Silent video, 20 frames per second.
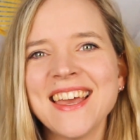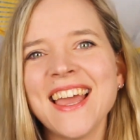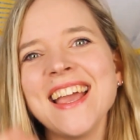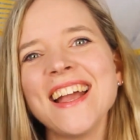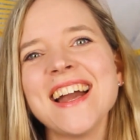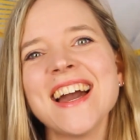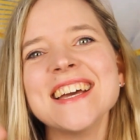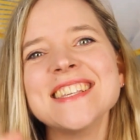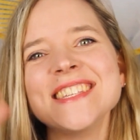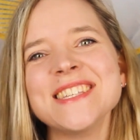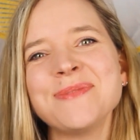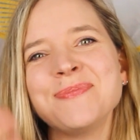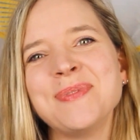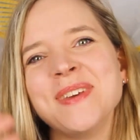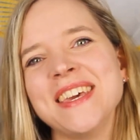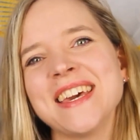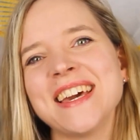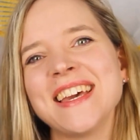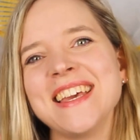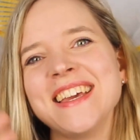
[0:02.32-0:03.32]
Hey guys, it's
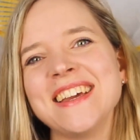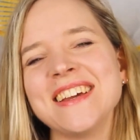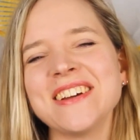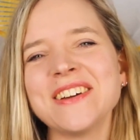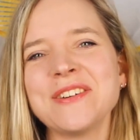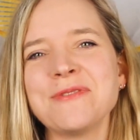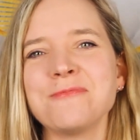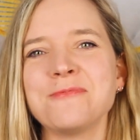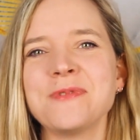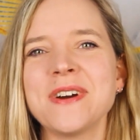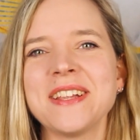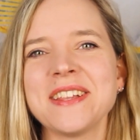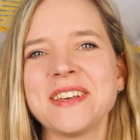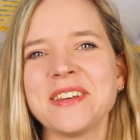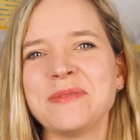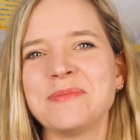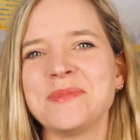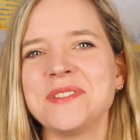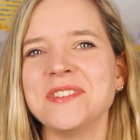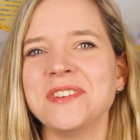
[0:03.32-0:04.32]
Pia here and
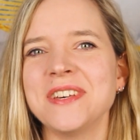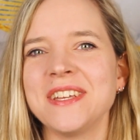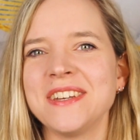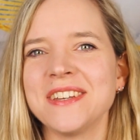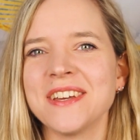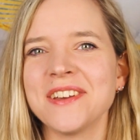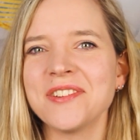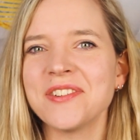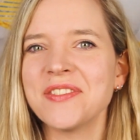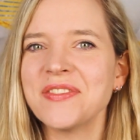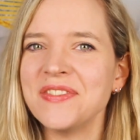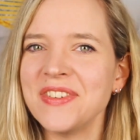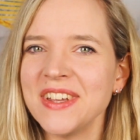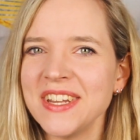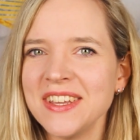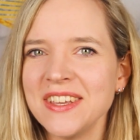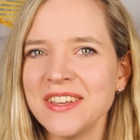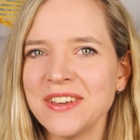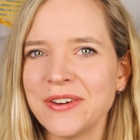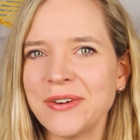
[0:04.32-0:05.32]
welcome to another
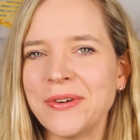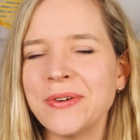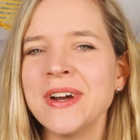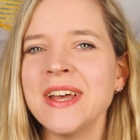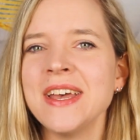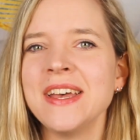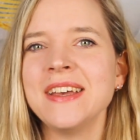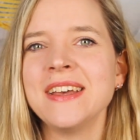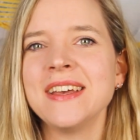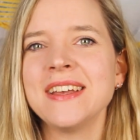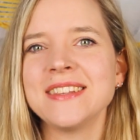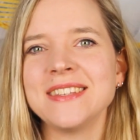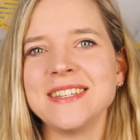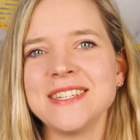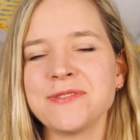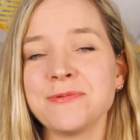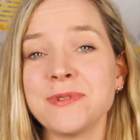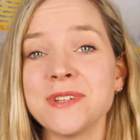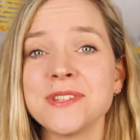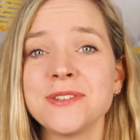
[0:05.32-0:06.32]
video.
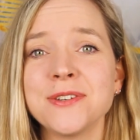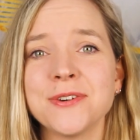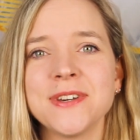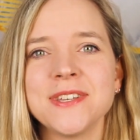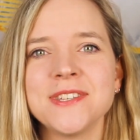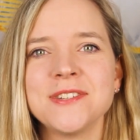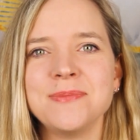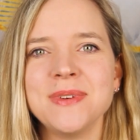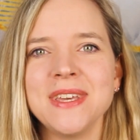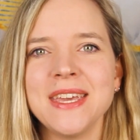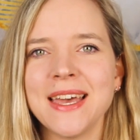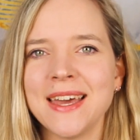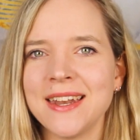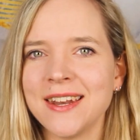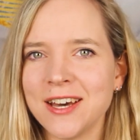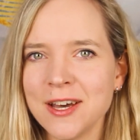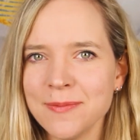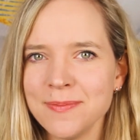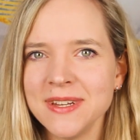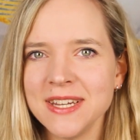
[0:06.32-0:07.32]
This one's going to be
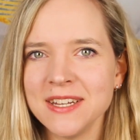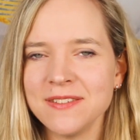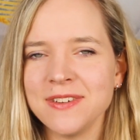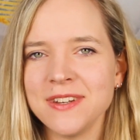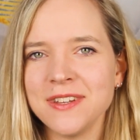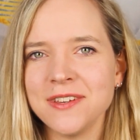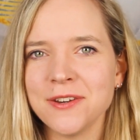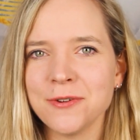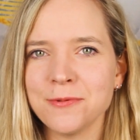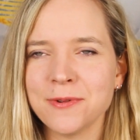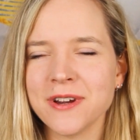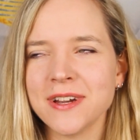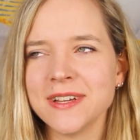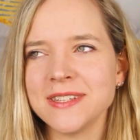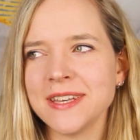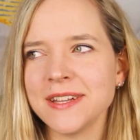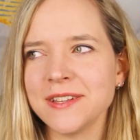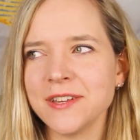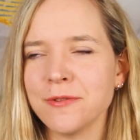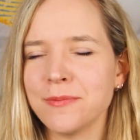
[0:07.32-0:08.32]
an update video where I
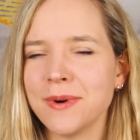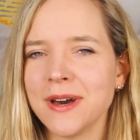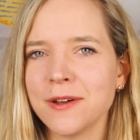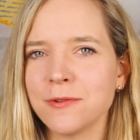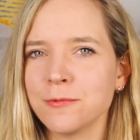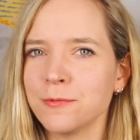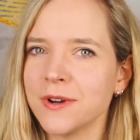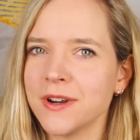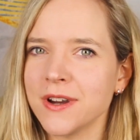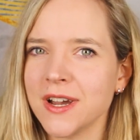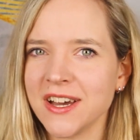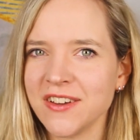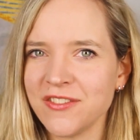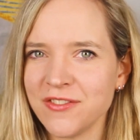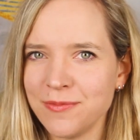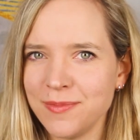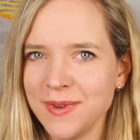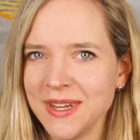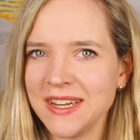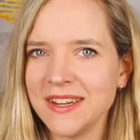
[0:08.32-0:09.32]
tell you about where
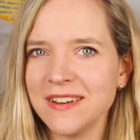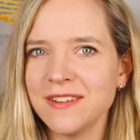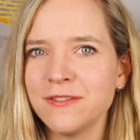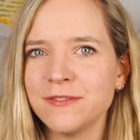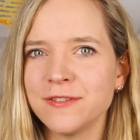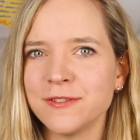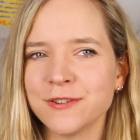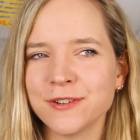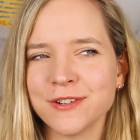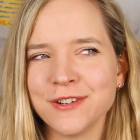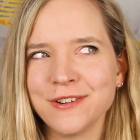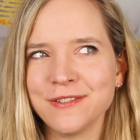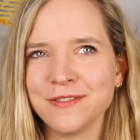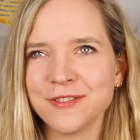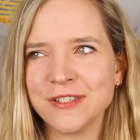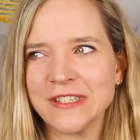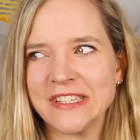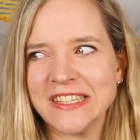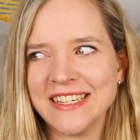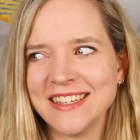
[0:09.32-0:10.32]
I've been for
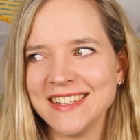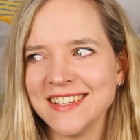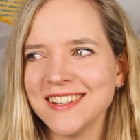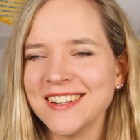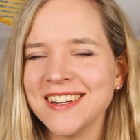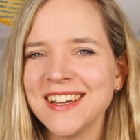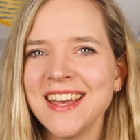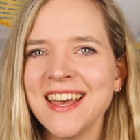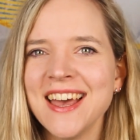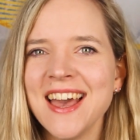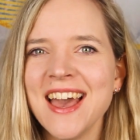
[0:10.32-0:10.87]
over a year